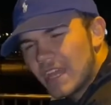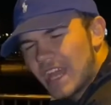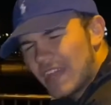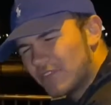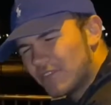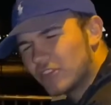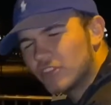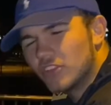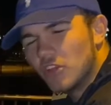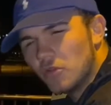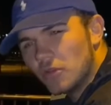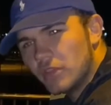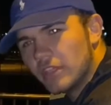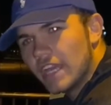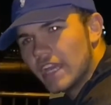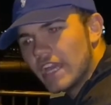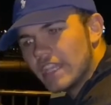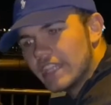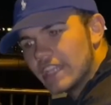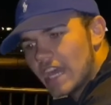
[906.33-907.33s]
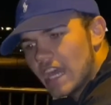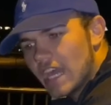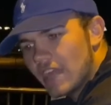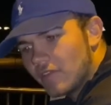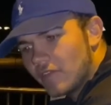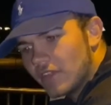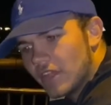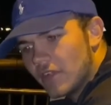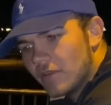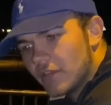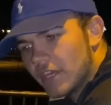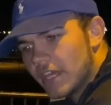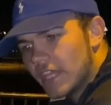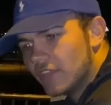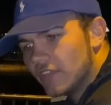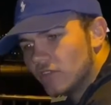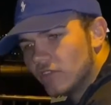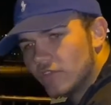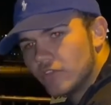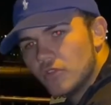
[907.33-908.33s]
slowly getting angry now and getting
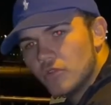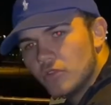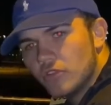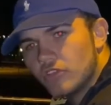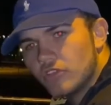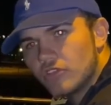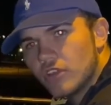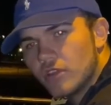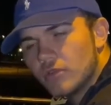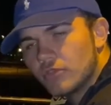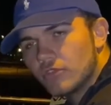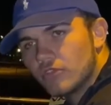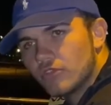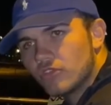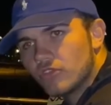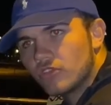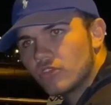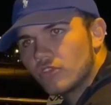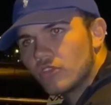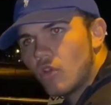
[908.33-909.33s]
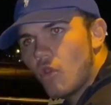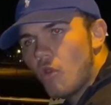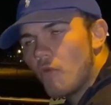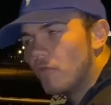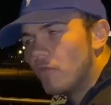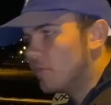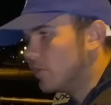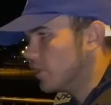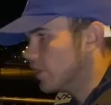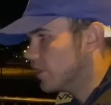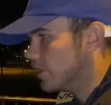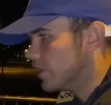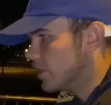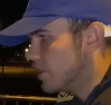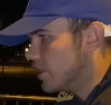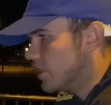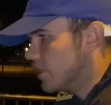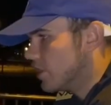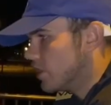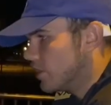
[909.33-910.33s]
into a few good trout, so hopefully
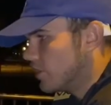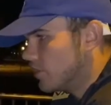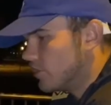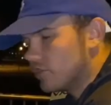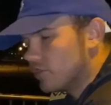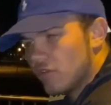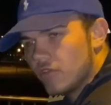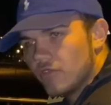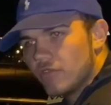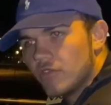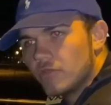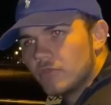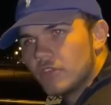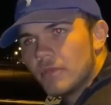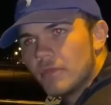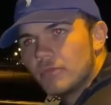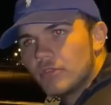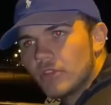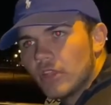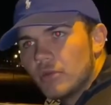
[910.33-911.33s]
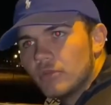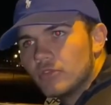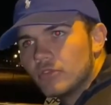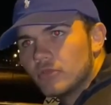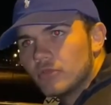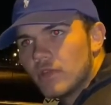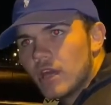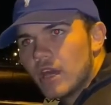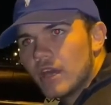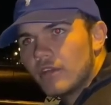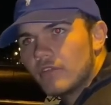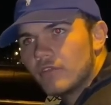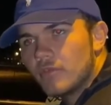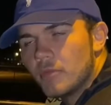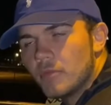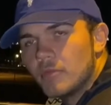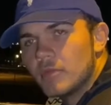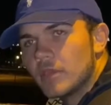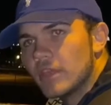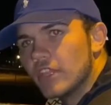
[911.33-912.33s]
show a few tips on how to do that from
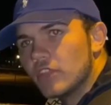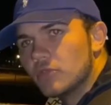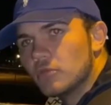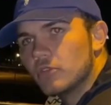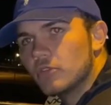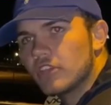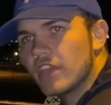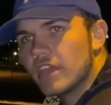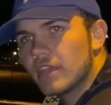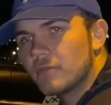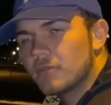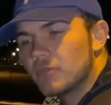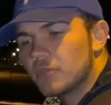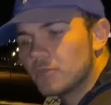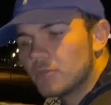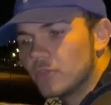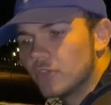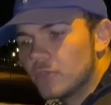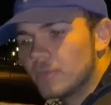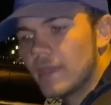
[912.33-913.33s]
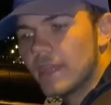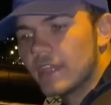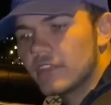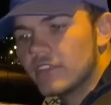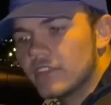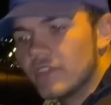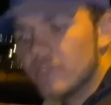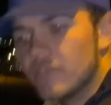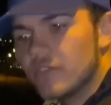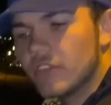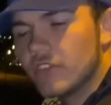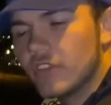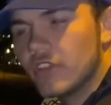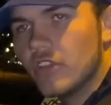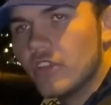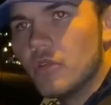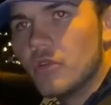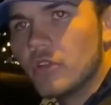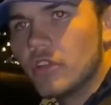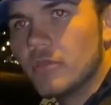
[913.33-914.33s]
a beginner's perspective, because I
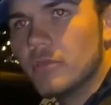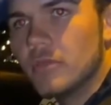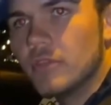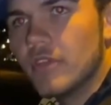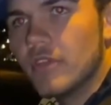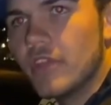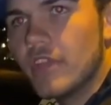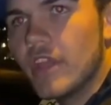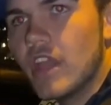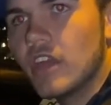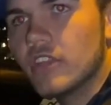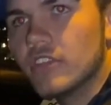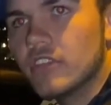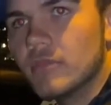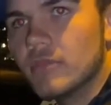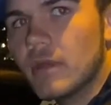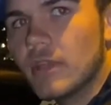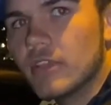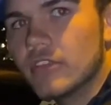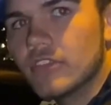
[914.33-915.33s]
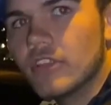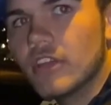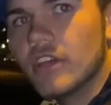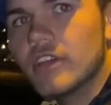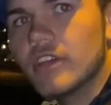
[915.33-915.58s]
know it can be very hard to master.